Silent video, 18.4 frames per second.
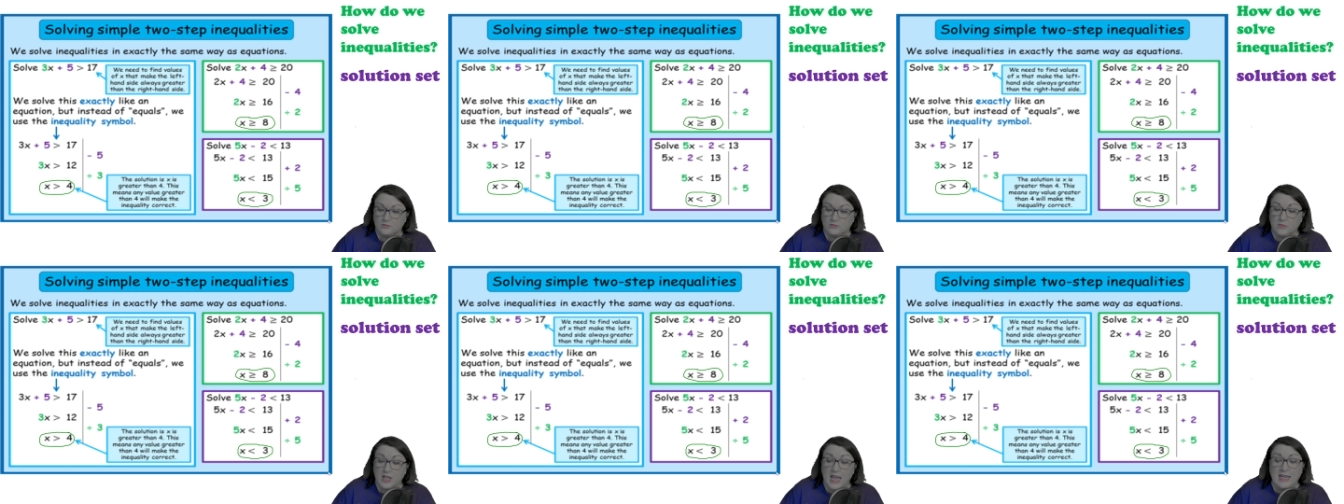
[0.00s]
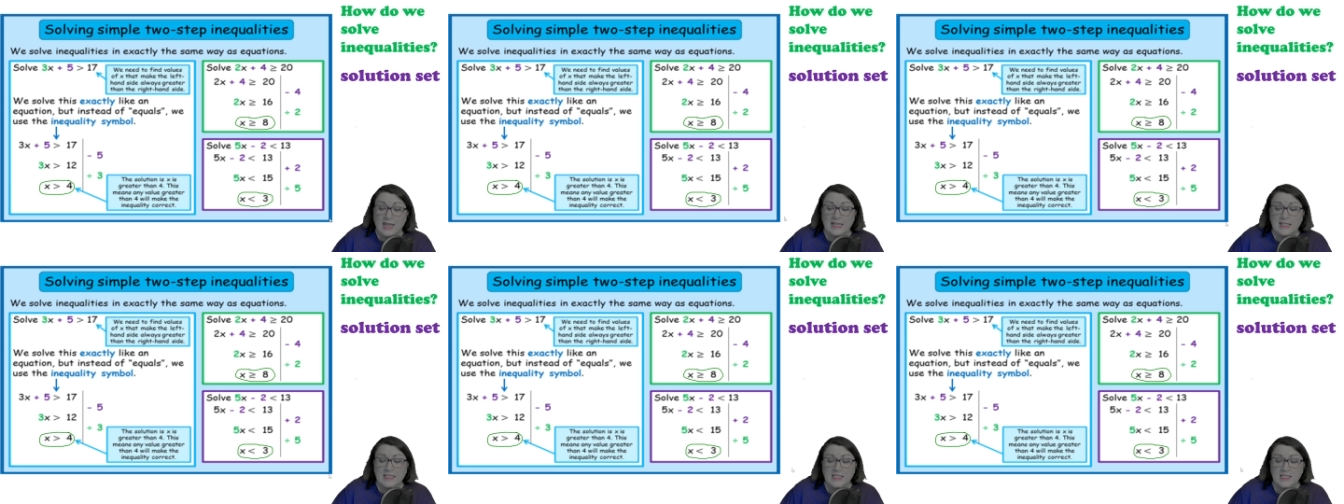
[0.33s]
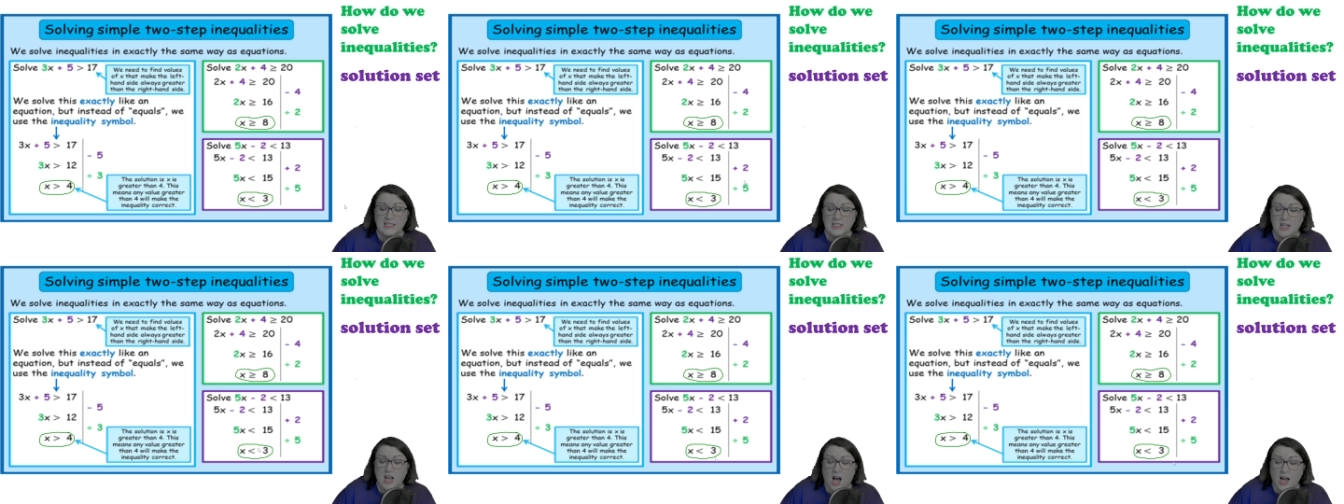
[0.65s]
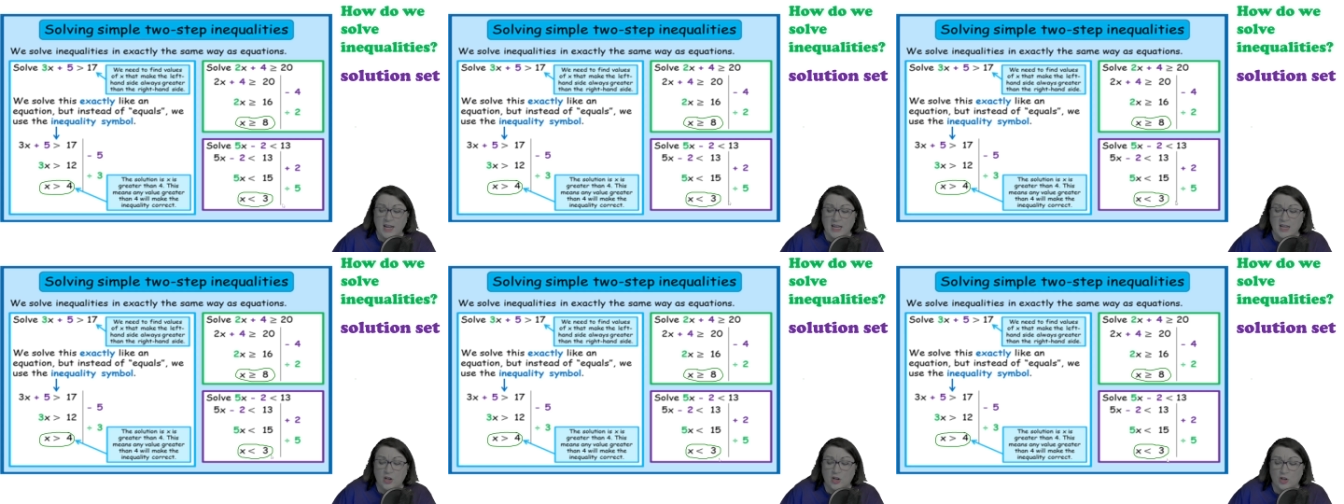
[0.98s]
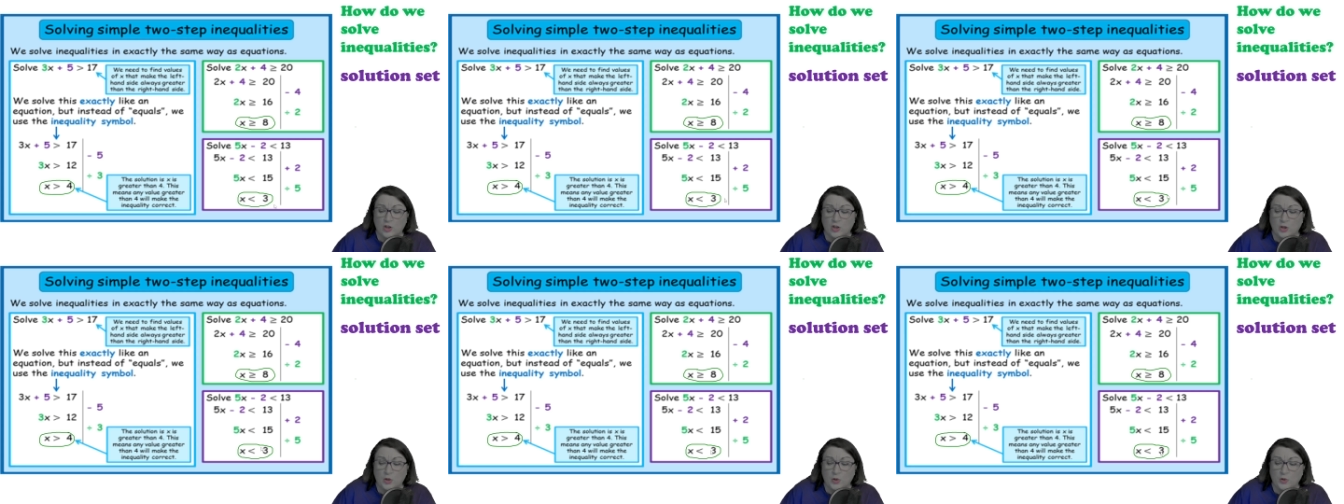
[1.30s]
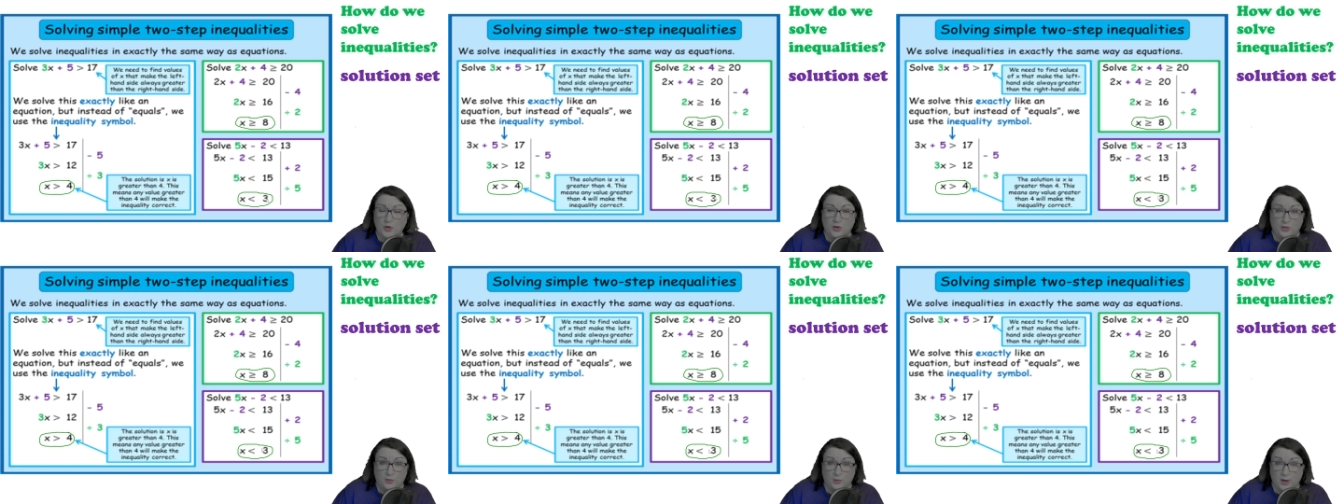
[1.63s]
And it does not
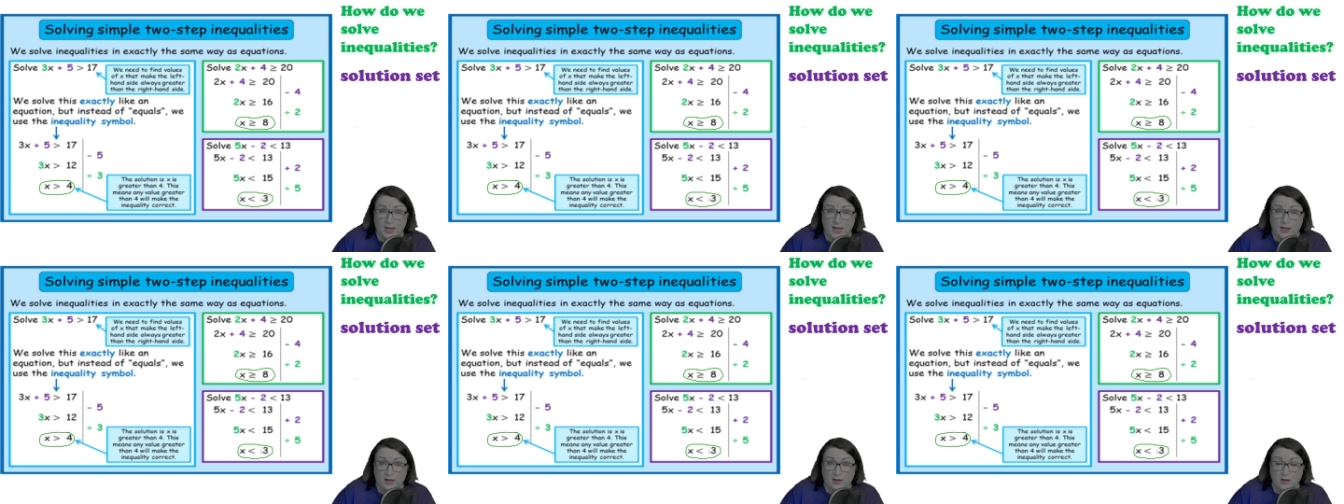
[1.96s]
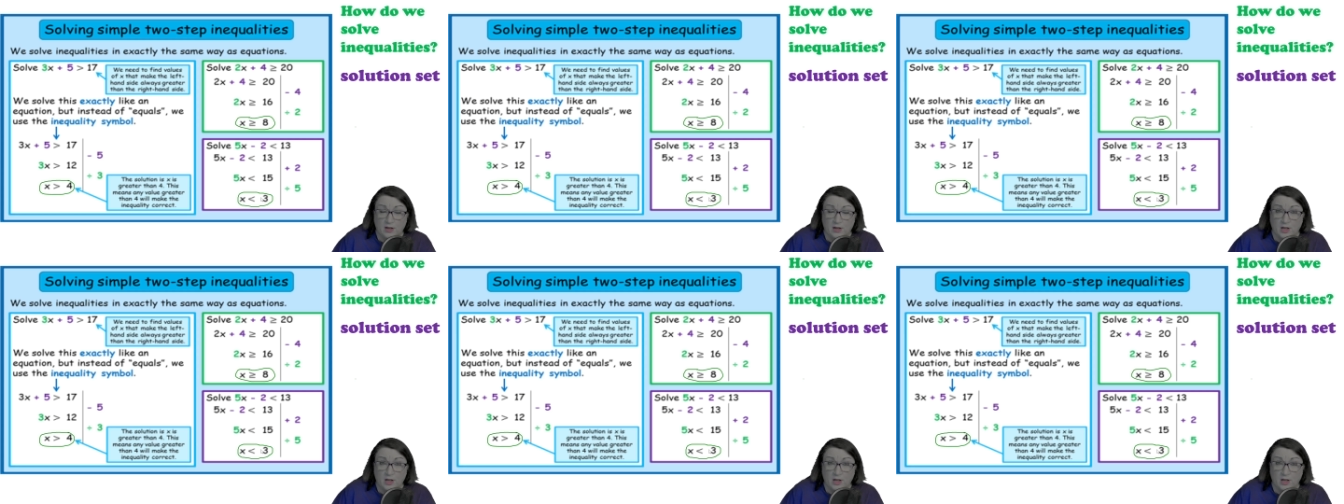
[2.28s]
include 3.